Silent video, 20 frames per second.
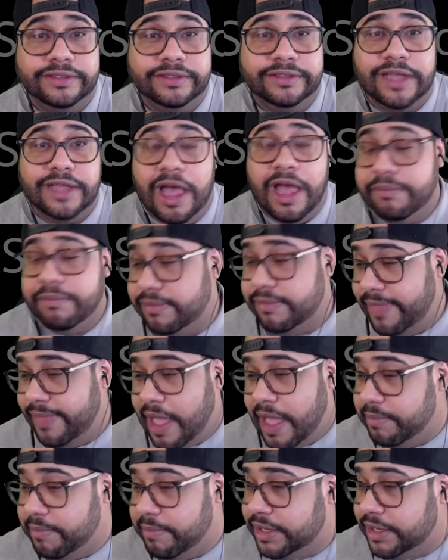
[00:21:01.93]
I'm
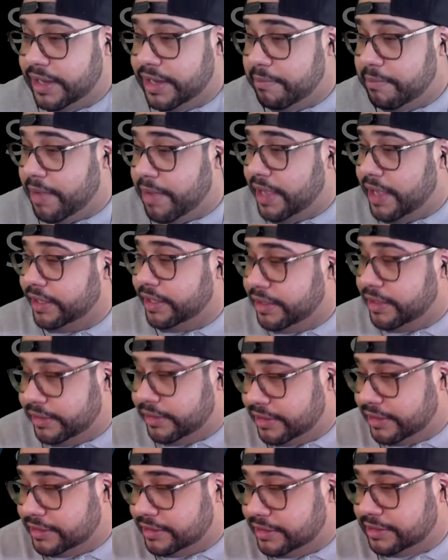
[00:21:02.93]
I'm in it. I'm buying it.
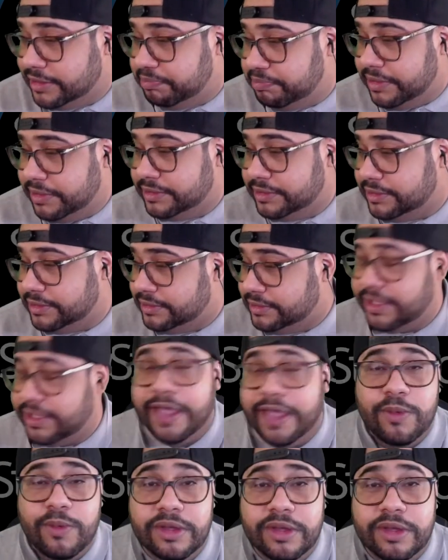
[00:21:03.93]
It's a it's a
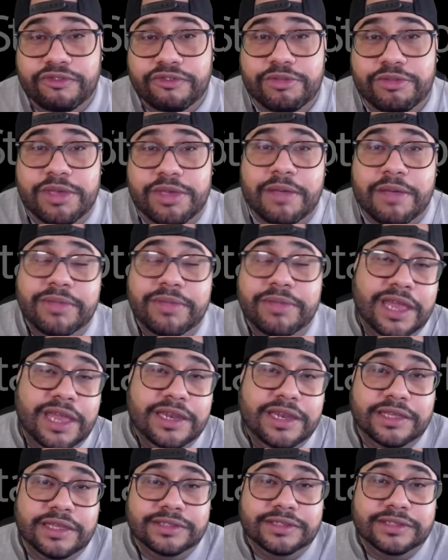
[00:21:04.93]
day one for me. I'm getting
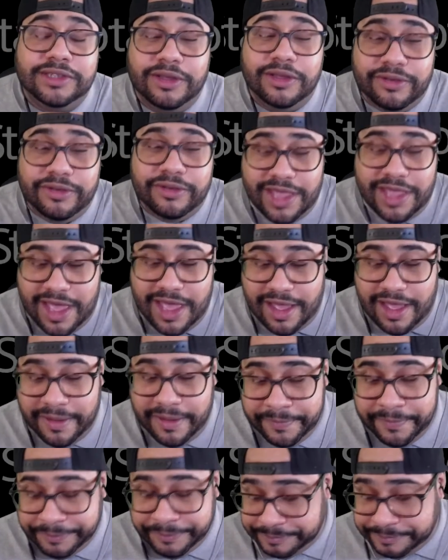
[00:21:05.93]
it. So yeah,
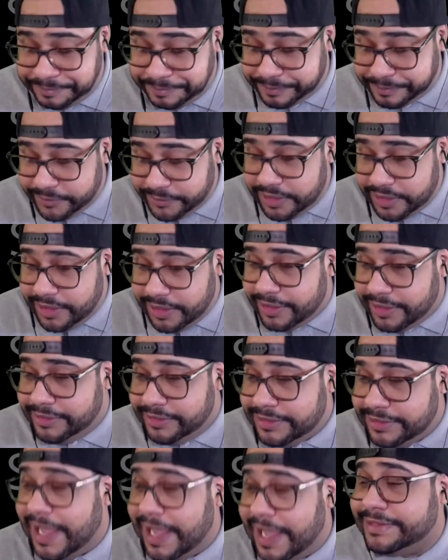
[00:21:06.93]

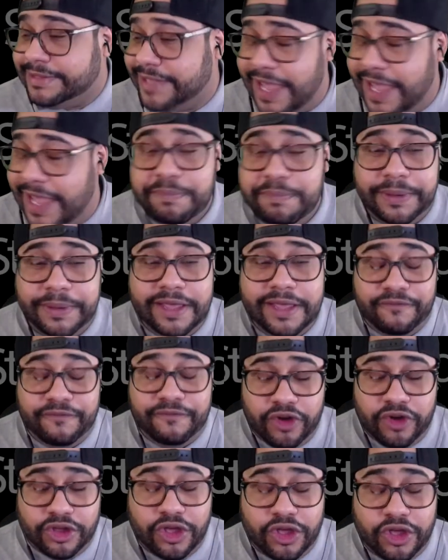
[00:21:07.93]
that's gameplay
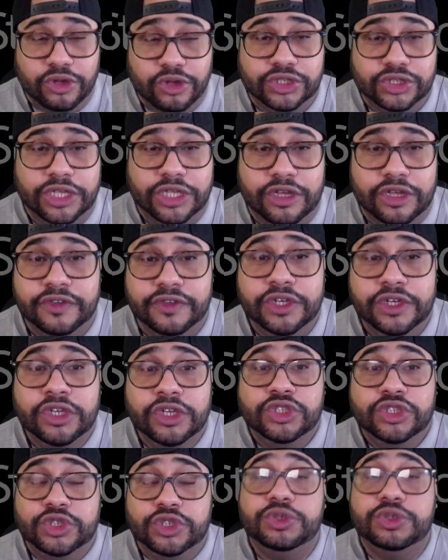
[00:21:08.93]
for Ghost of
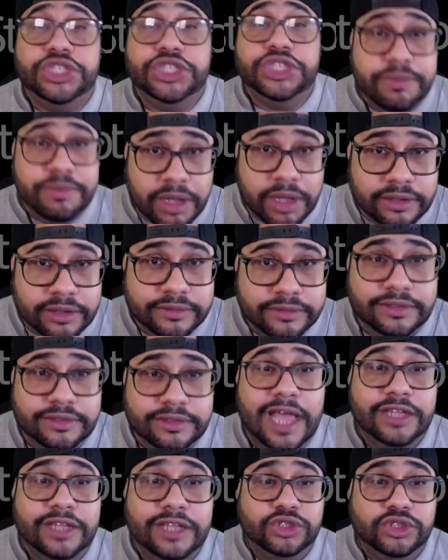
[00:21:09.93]
Tsushima,
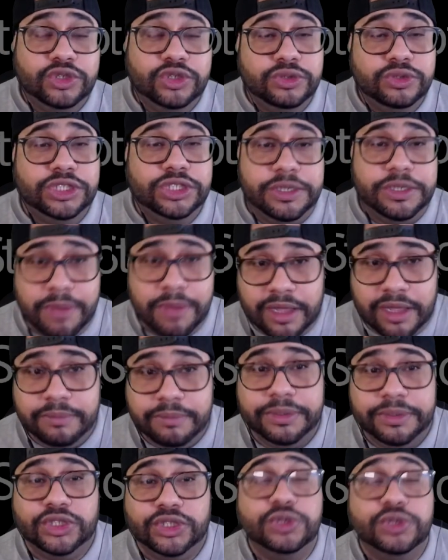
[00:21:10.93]
not Tsushima,
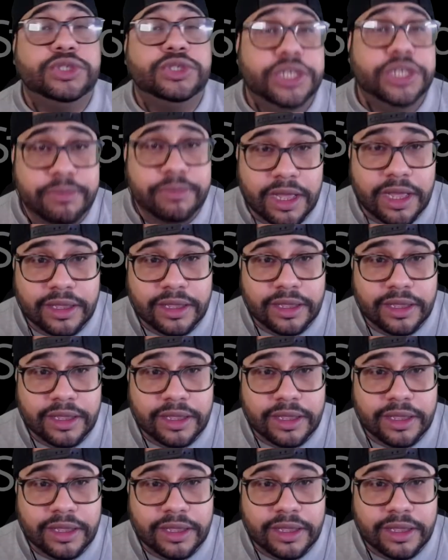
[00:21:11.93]
but Tsushima.